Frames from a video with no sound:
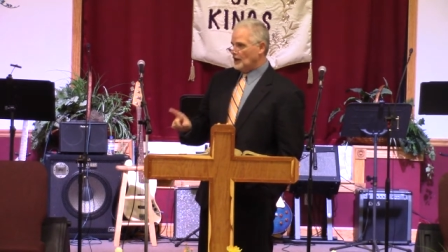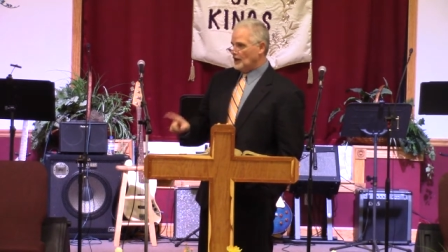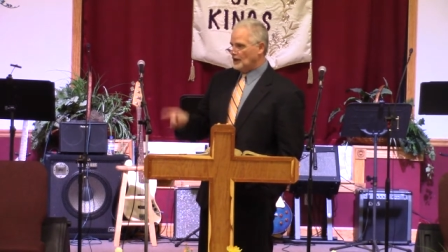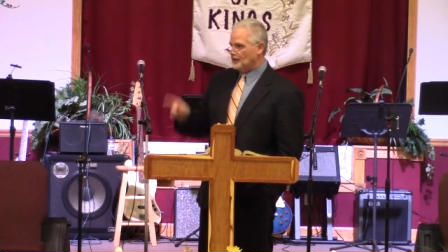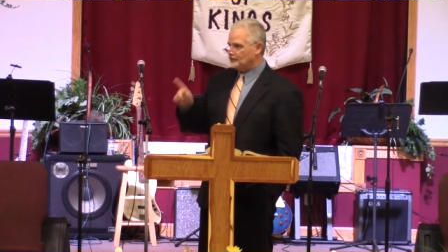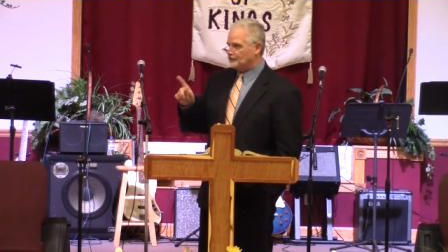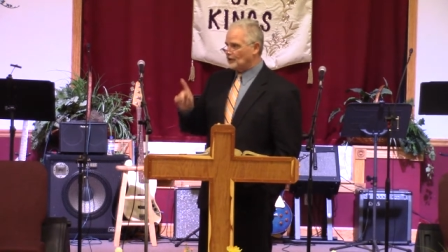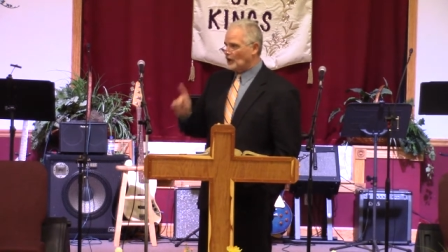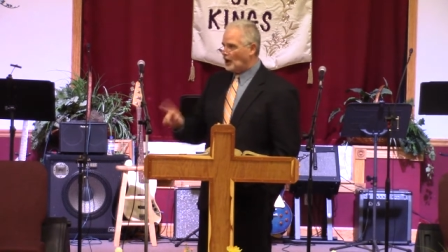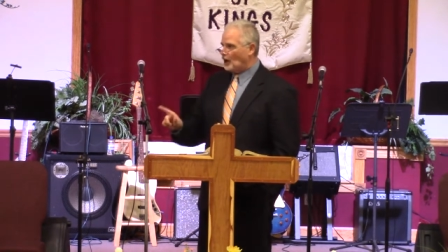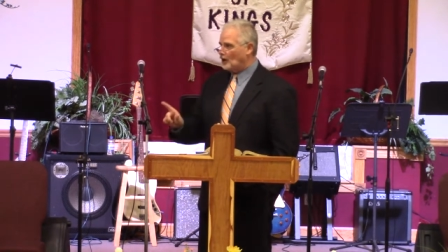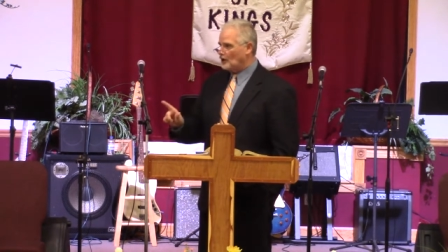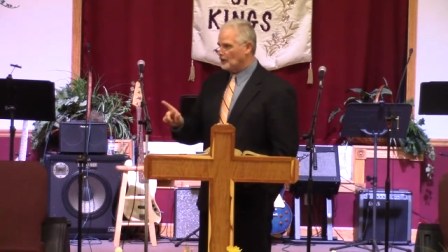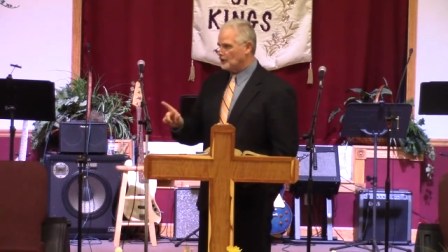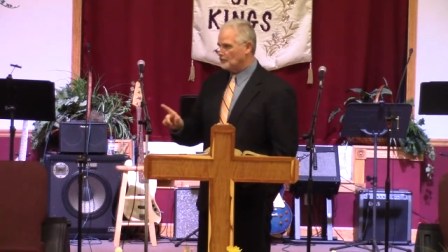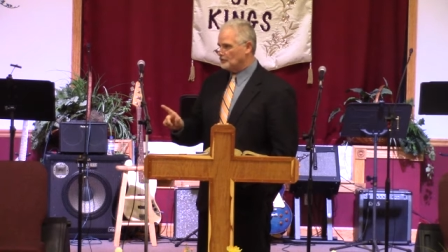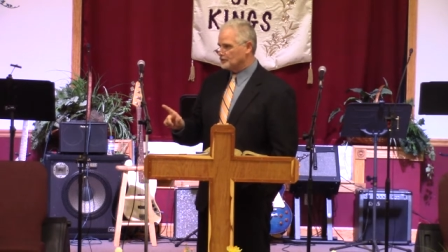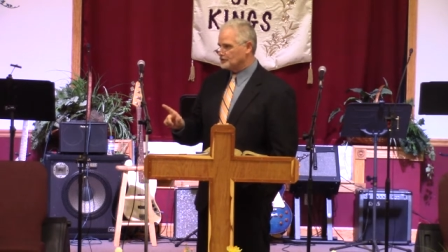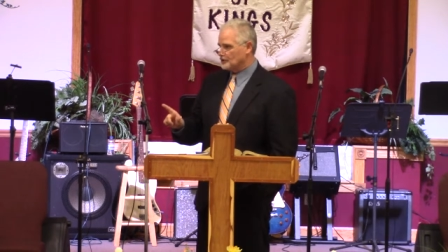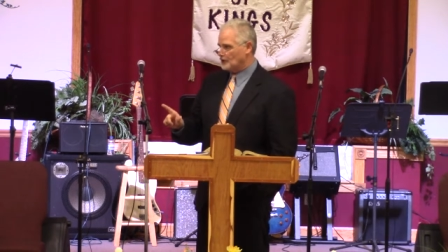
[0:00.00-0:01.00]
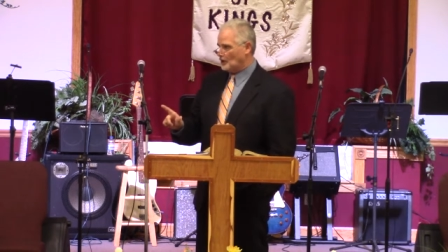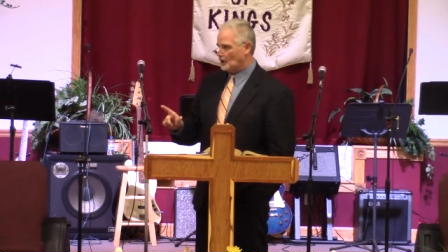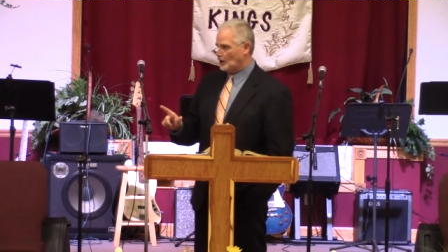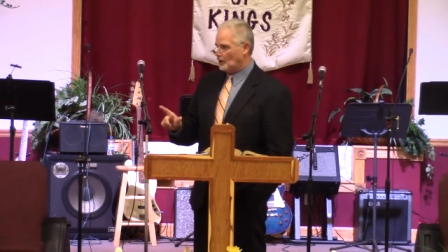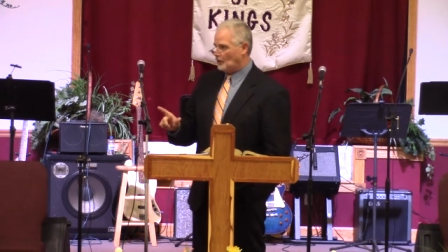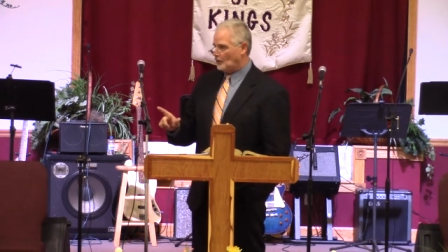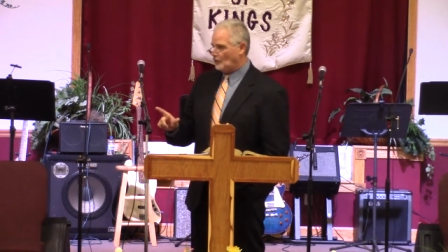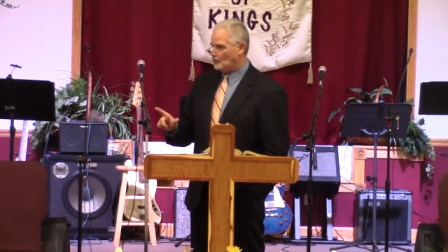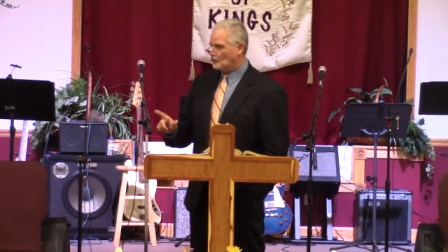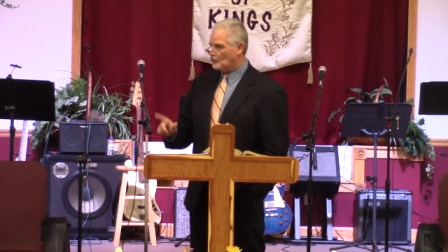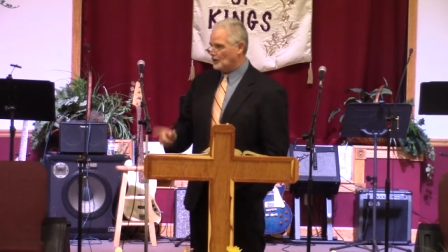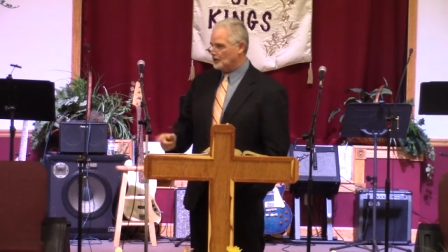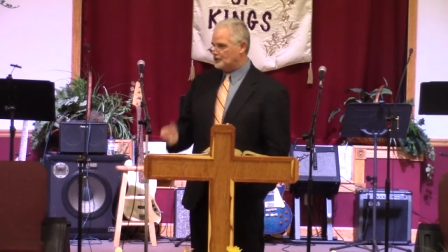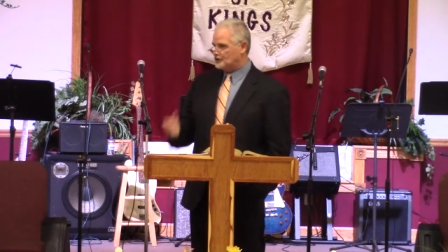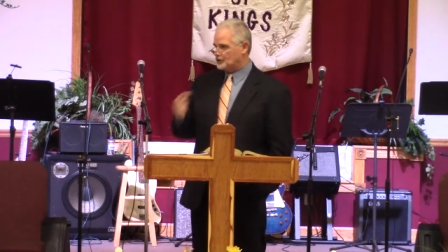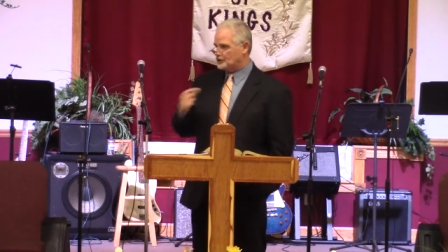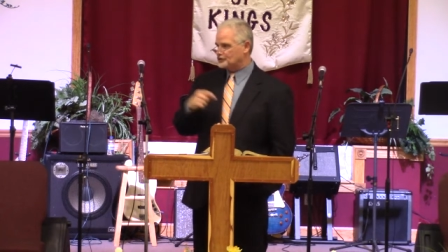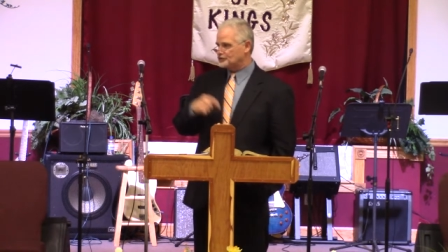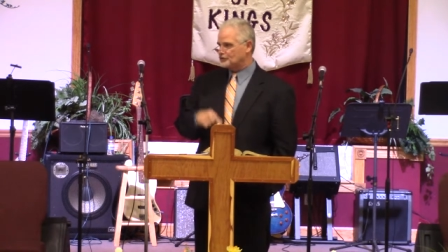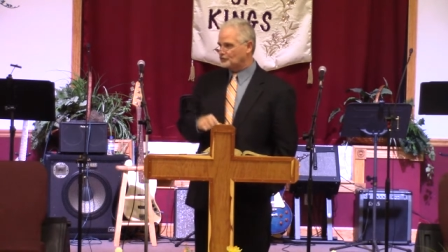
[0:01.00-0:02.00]
He thought he was alone. We
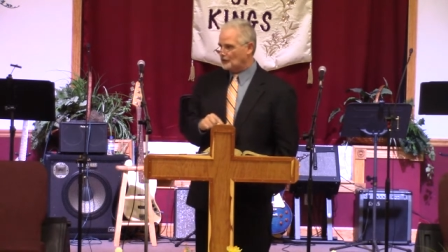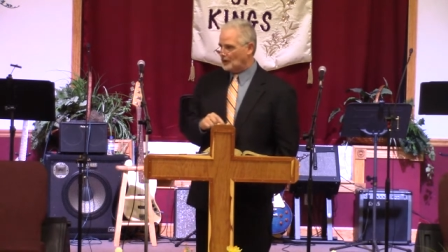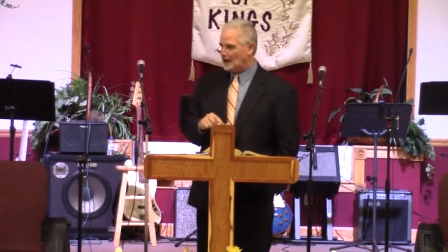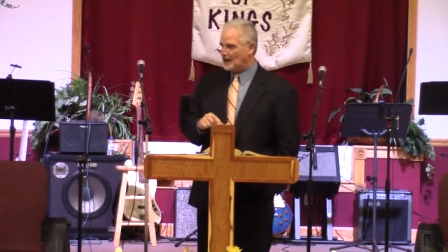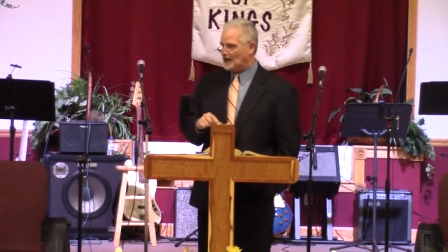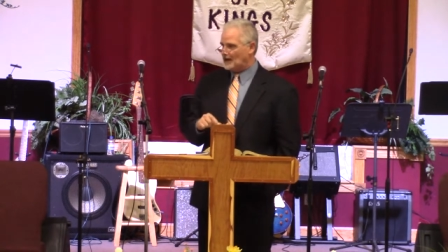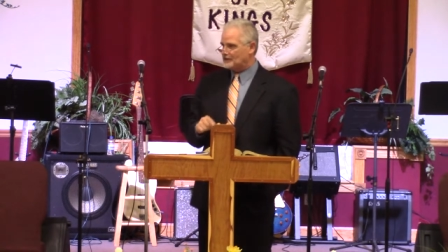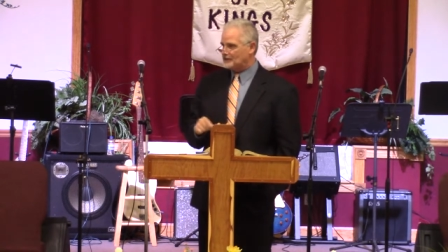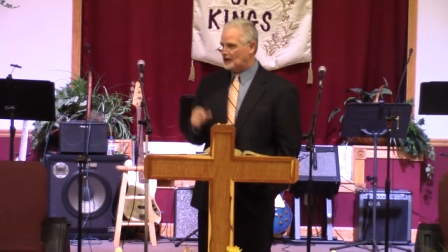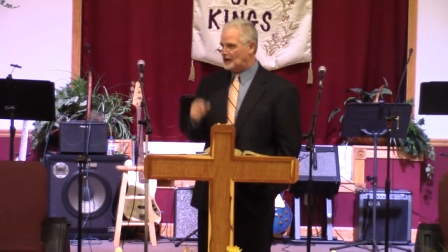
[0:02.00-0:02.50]
just read